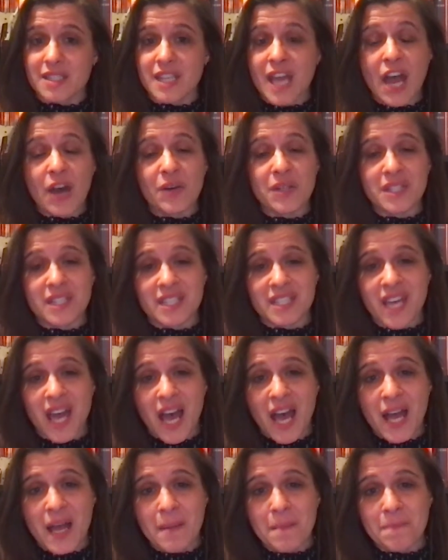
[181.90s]
now is the
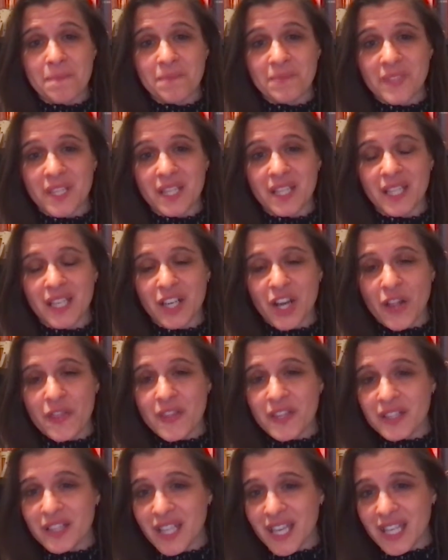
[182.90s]
time. Click on
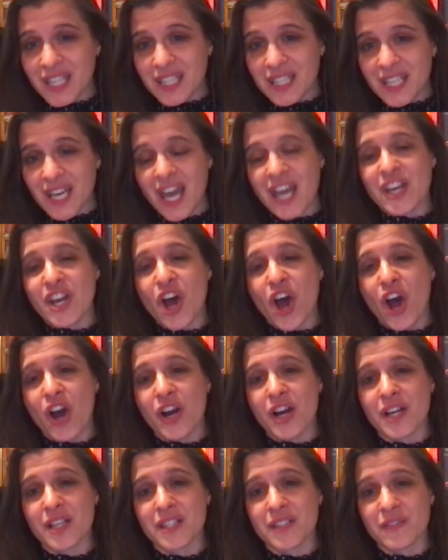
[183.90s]
the link and
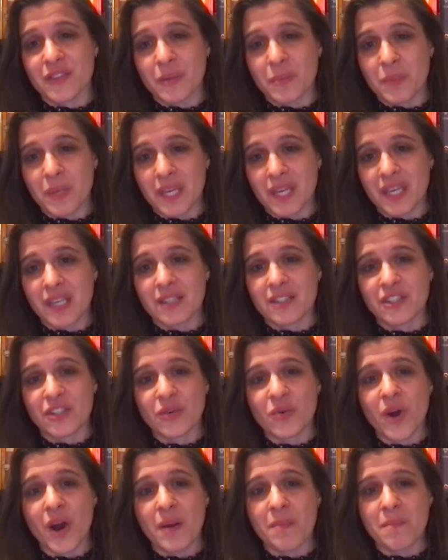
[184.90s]
RSVP
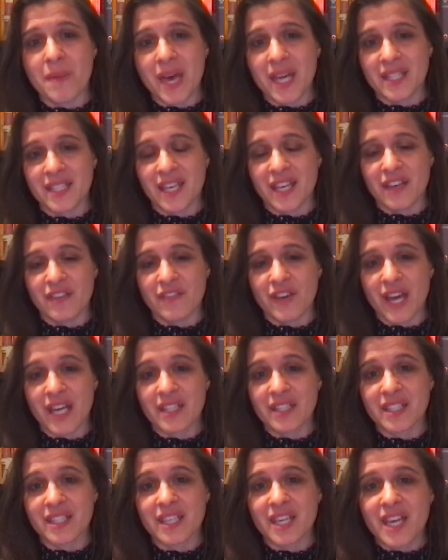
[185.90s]
to our May Day
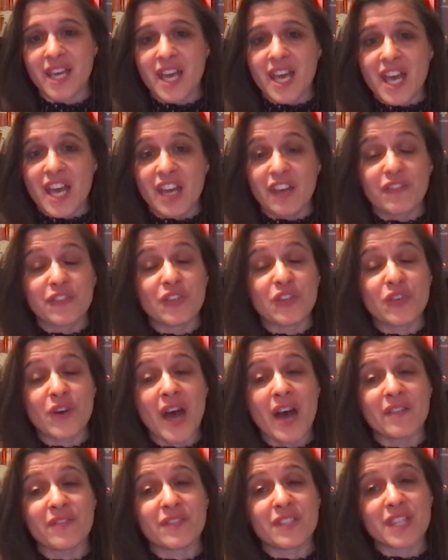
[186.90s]
event. If you
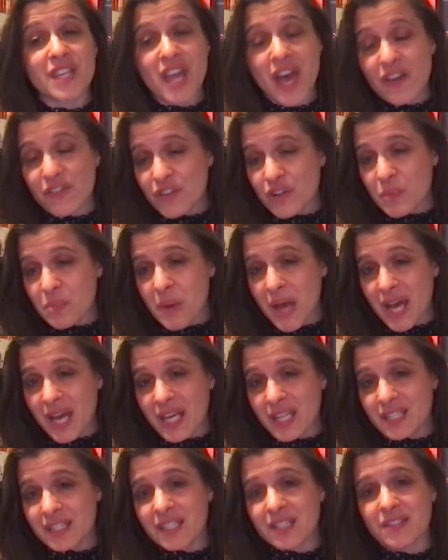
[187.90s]
have never
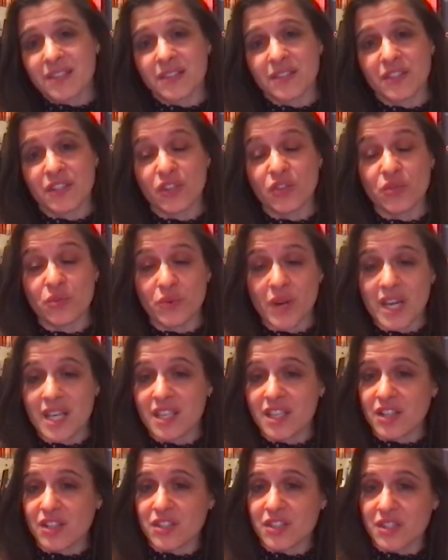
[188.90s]
been, this is a great
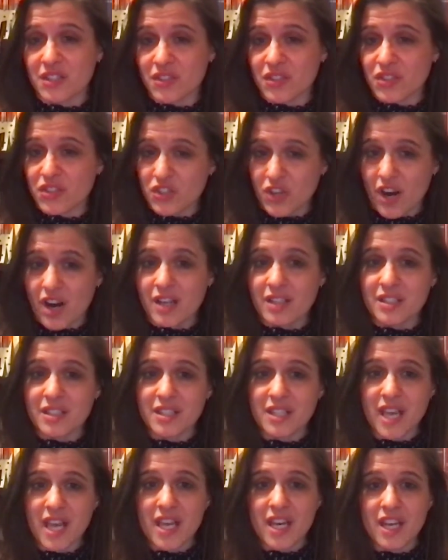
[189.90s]
year to start,
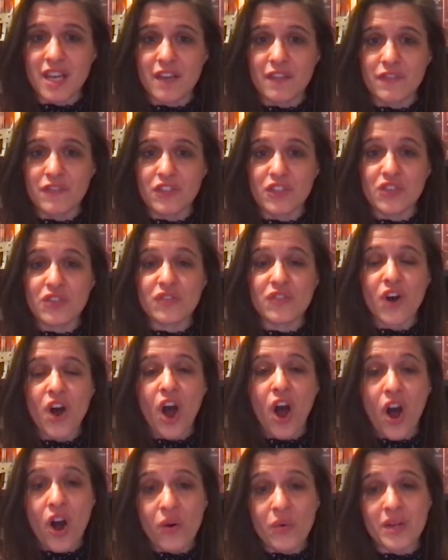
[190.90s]
and if you've
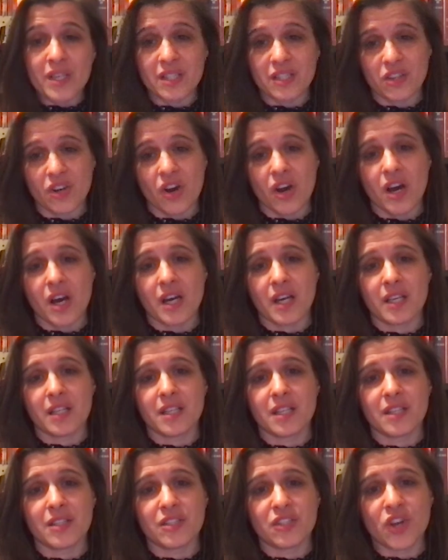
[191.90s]
always gone,
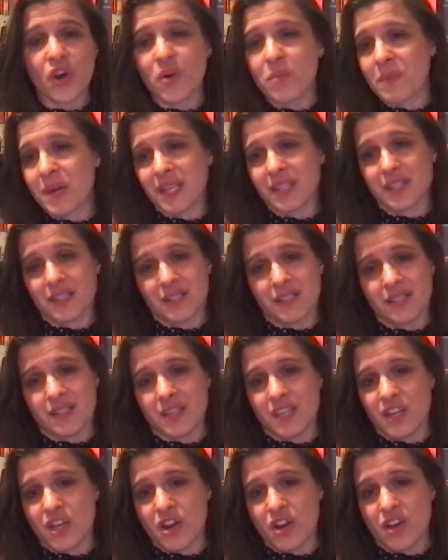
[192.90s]
don't make this the
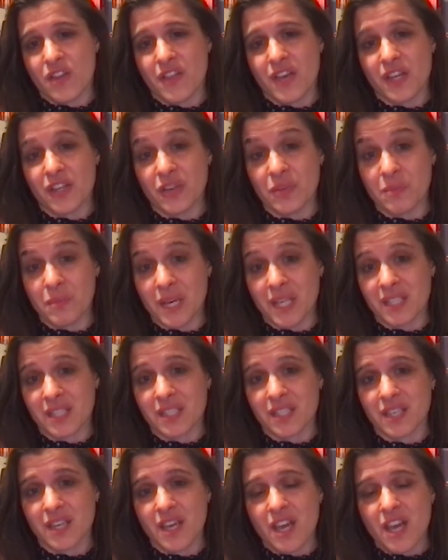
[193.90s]
year that you
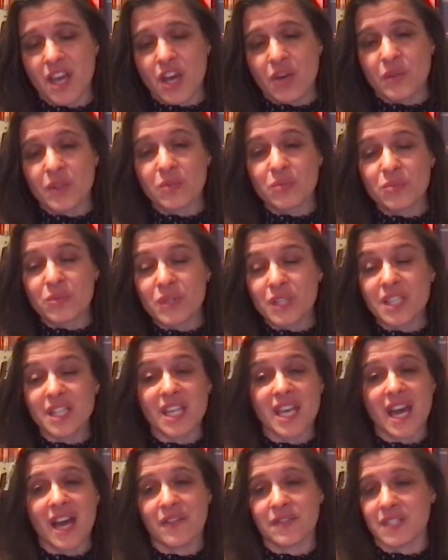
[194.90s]
miss. We really
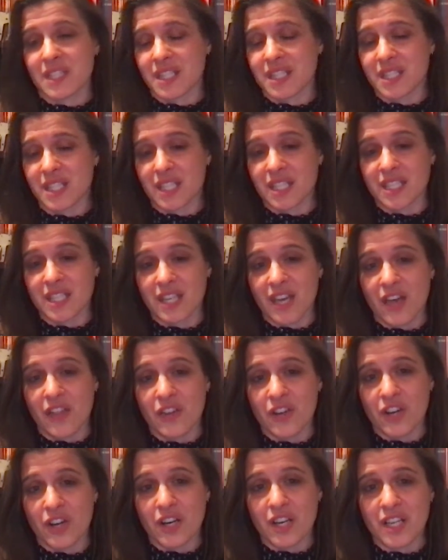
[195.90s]
have to stick
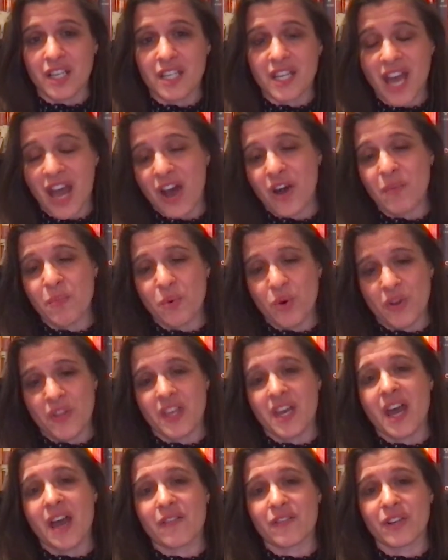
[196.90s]
together now more
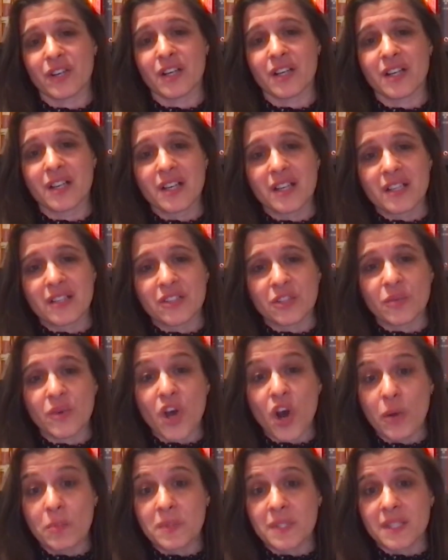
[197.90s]
than ever. So we
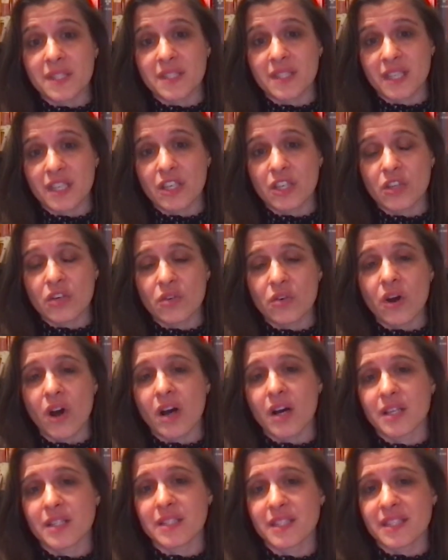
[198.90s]
hope to see you
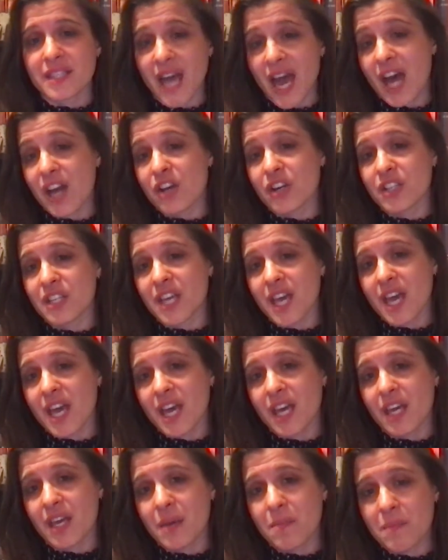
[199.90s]
on
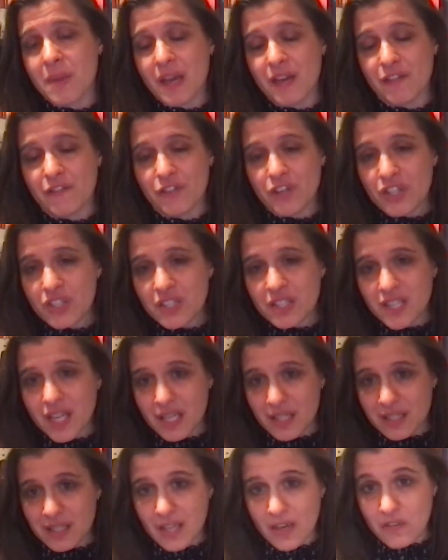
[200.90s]
Saturday, May 1st
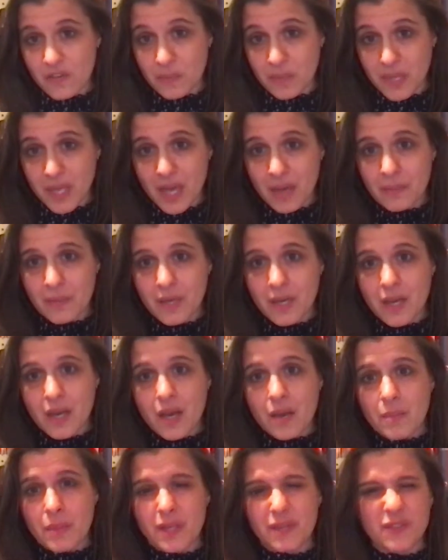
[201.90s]
at 7 p.m.
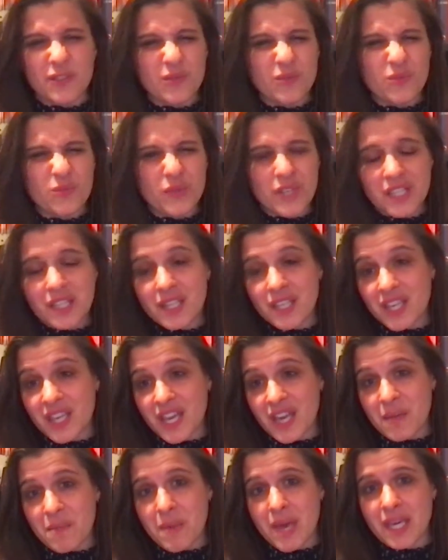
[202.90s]
But if you really
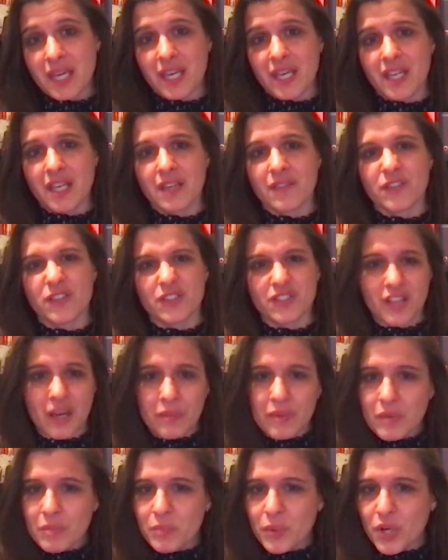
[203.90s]
can't make it, if you're
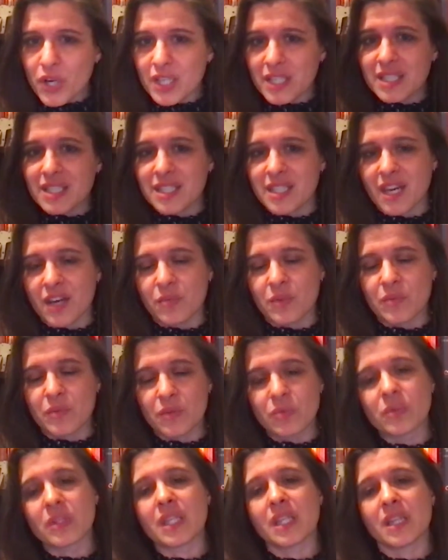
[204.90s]
double booked, we
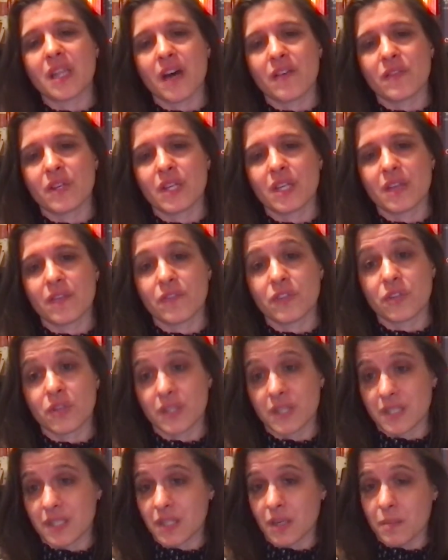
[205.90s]
would really love it if you
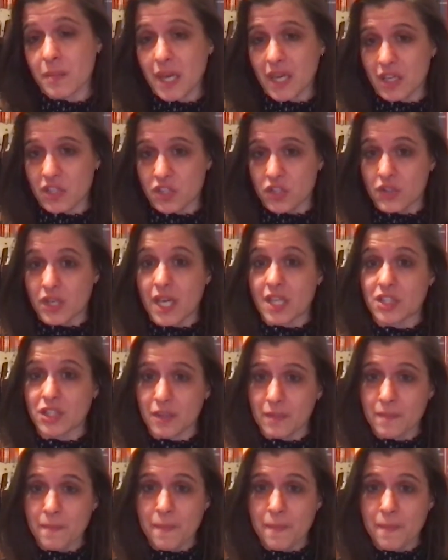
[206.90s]
could still make a donation.